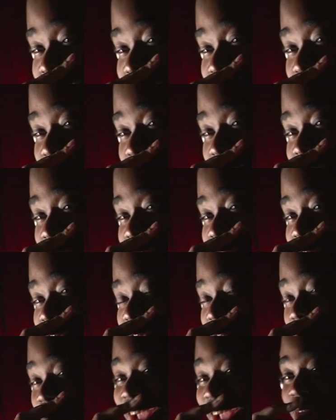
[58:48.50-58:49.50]
one.
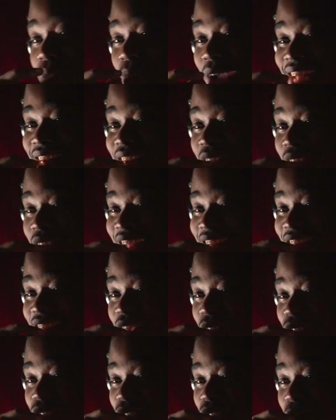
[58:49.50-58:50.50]
Wait, don't end the
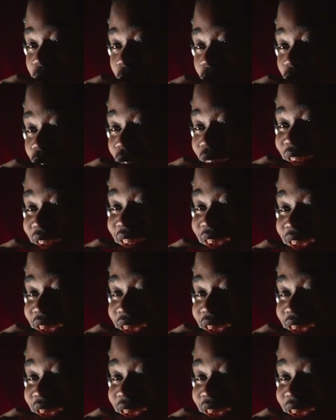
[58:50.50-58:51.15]
YouTube. Hold on.